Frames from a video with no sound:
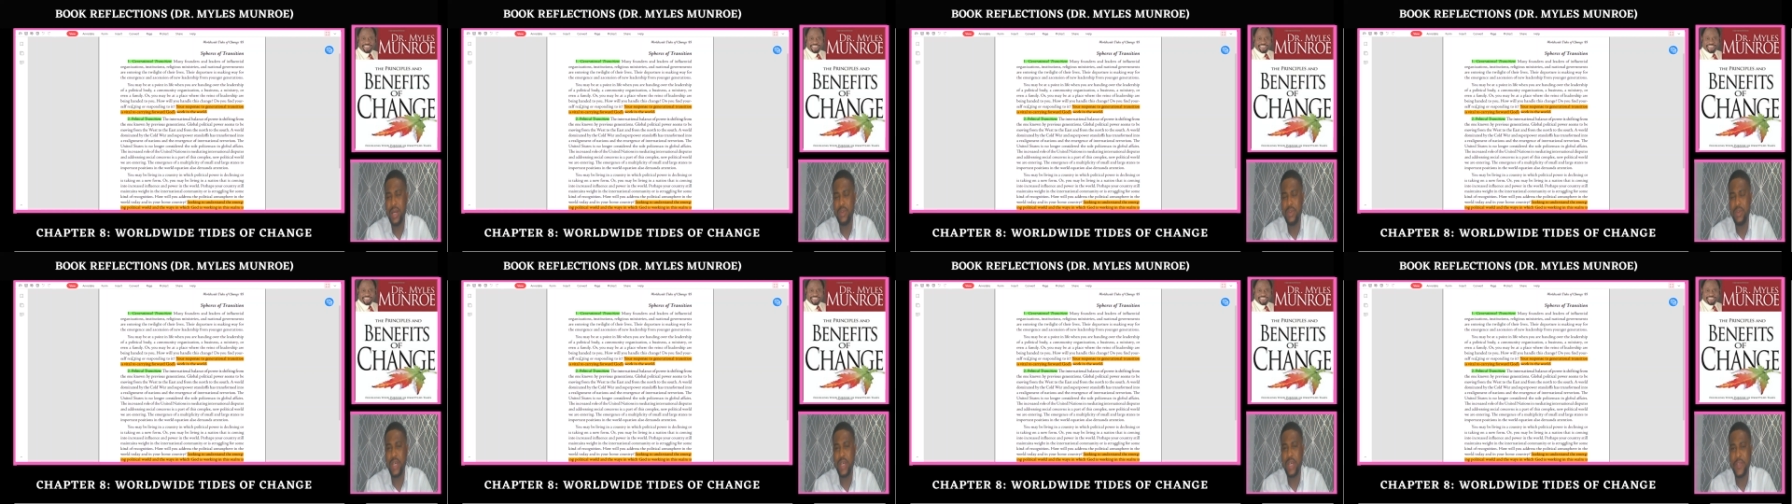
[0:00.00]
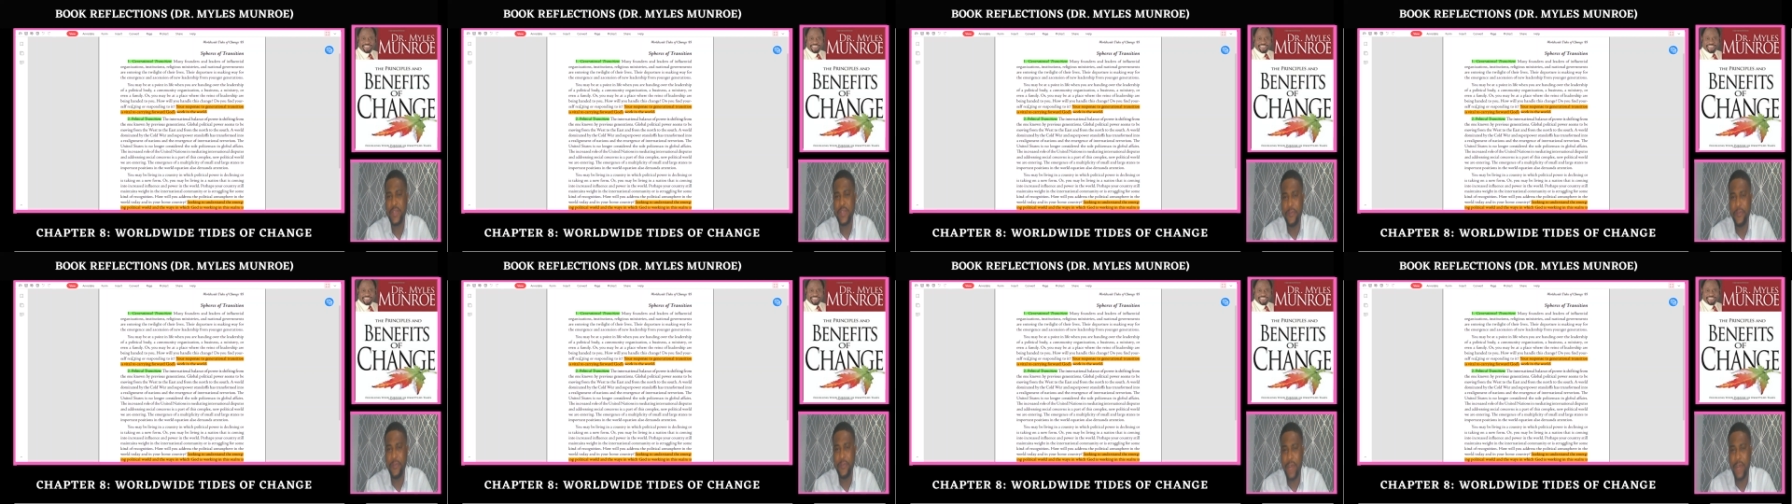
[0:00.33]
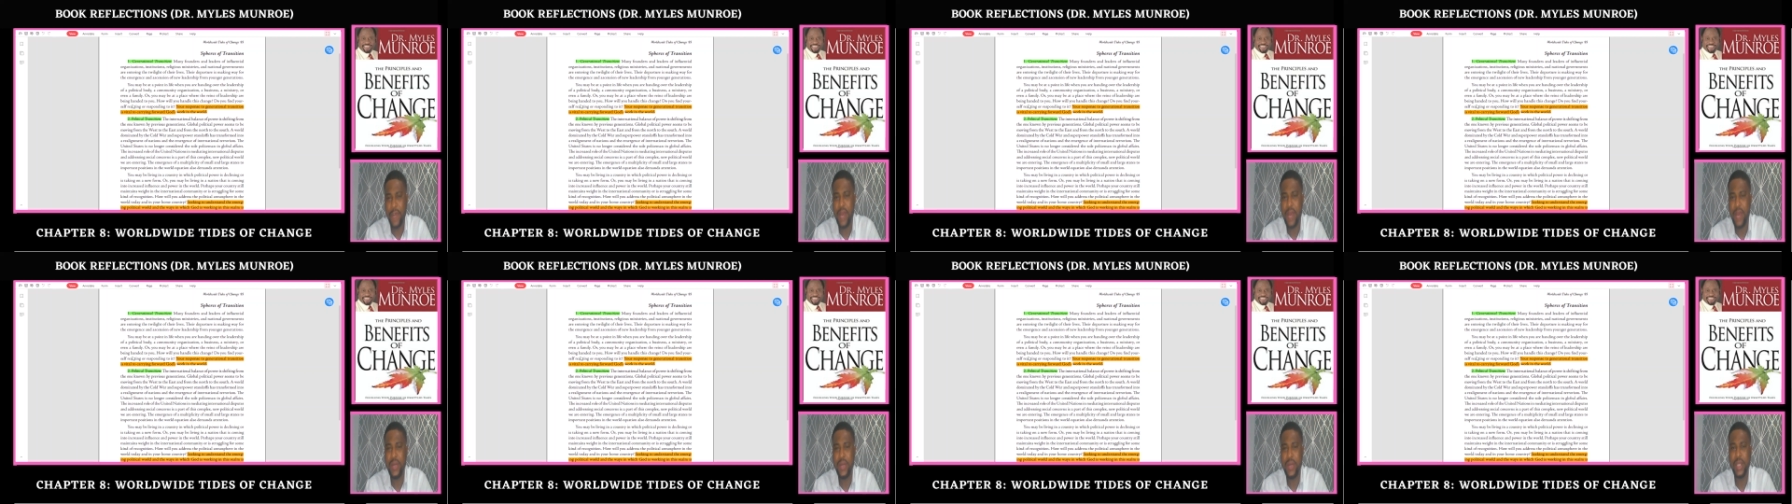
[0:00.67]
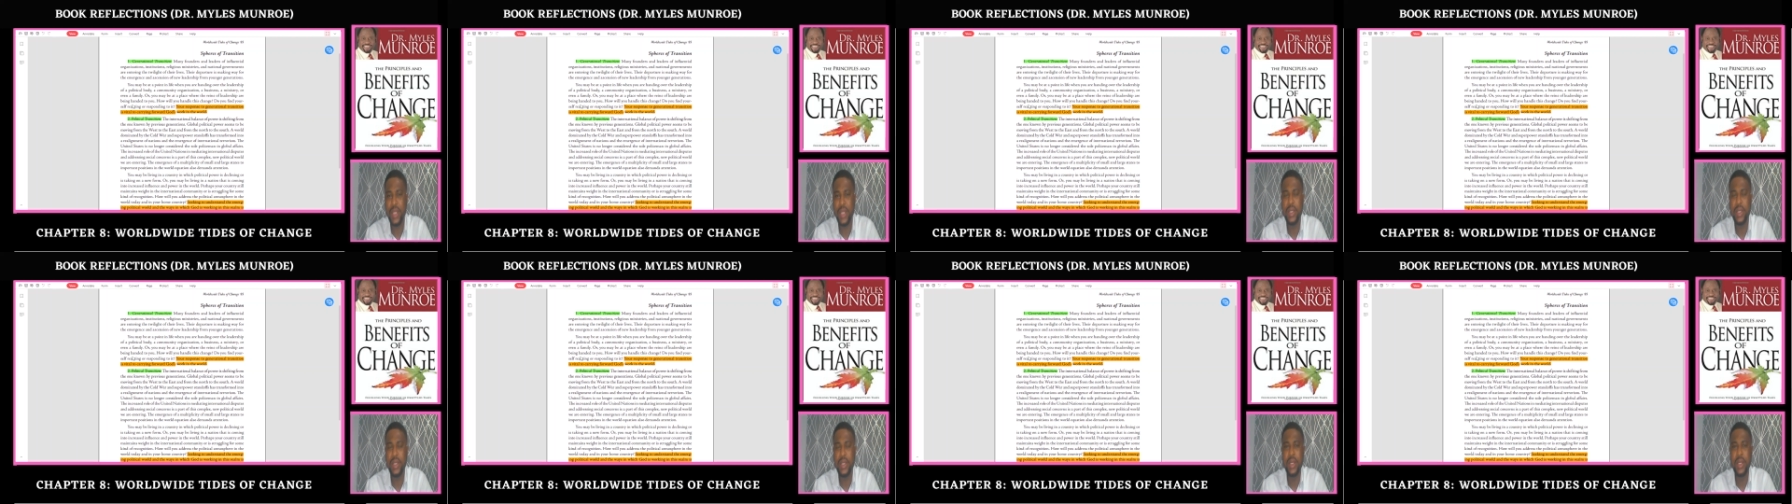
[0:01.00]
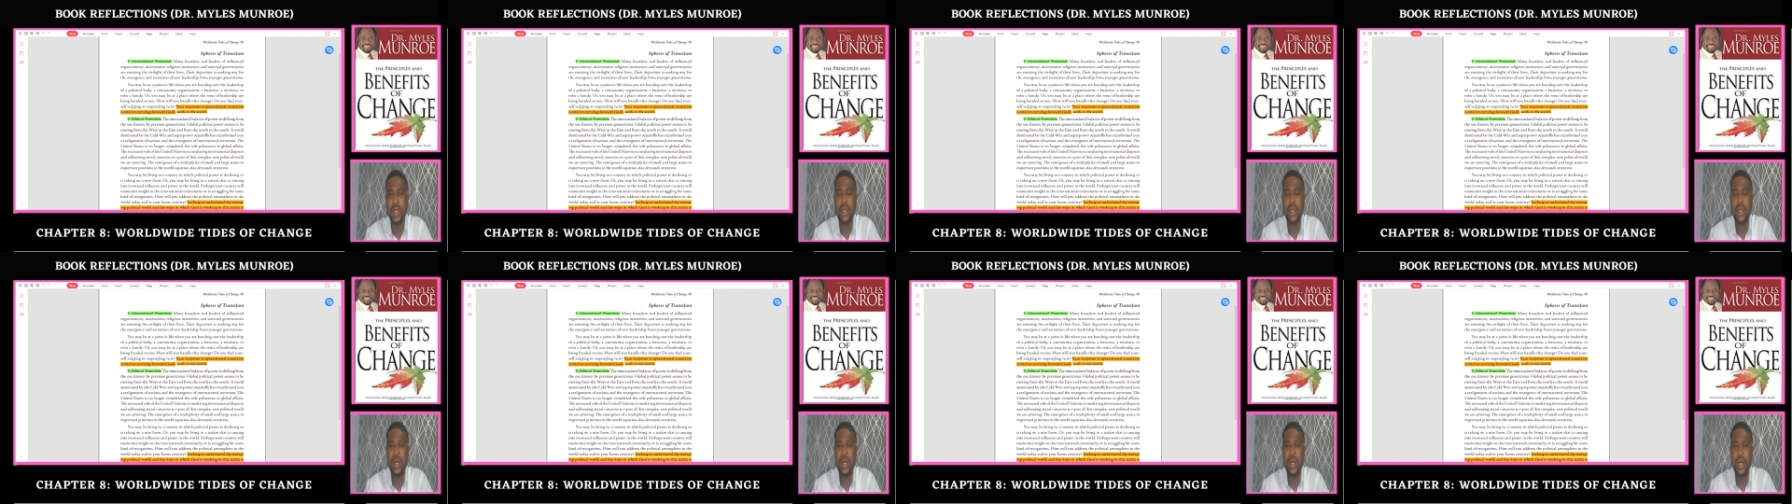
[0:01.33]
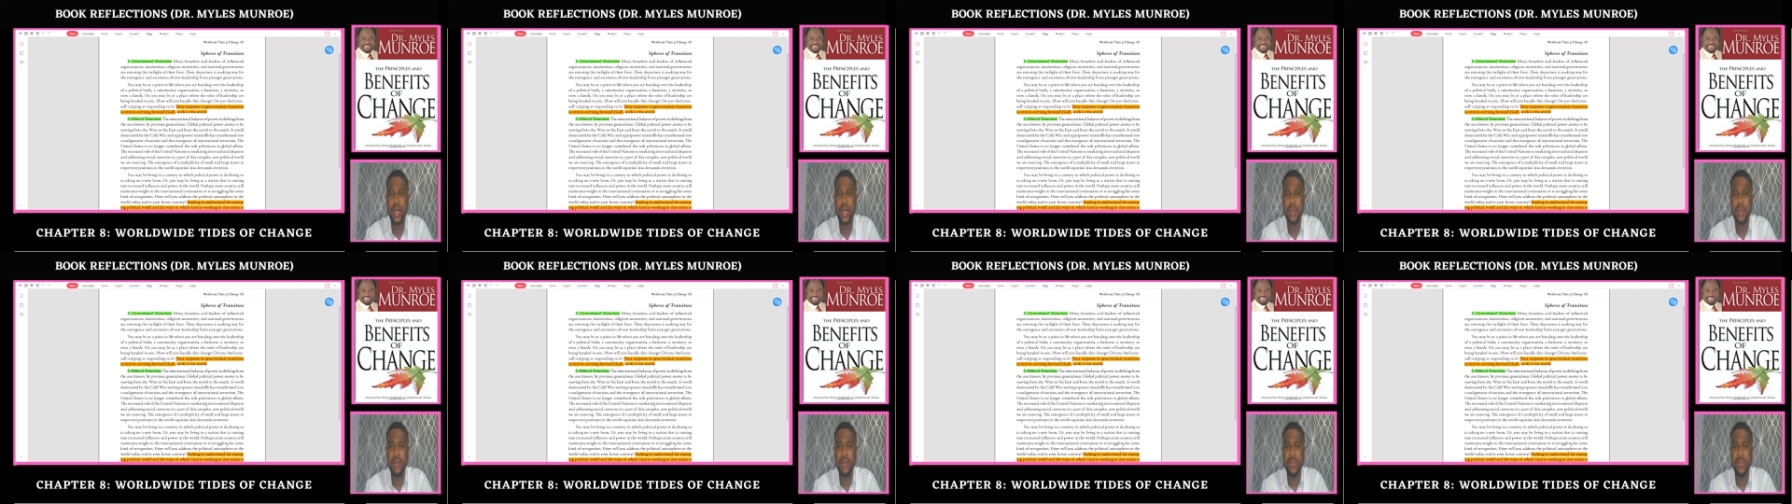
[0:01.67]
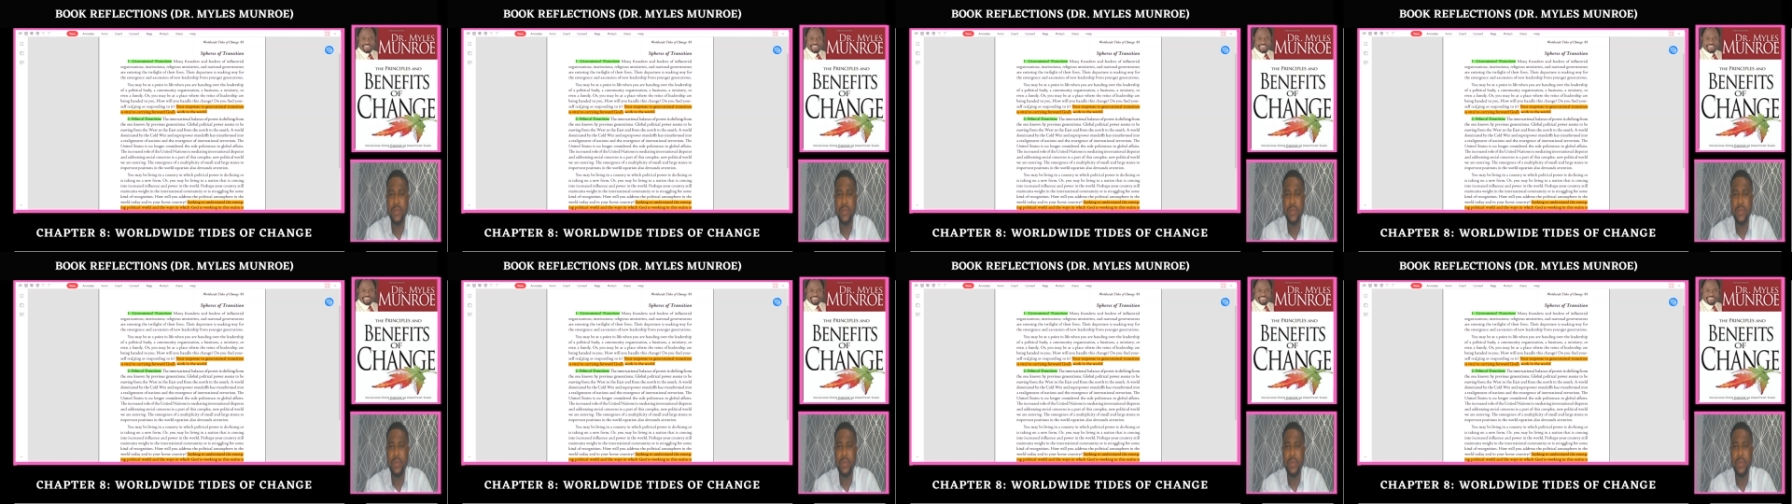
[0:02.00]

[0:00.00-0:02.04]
transferring um,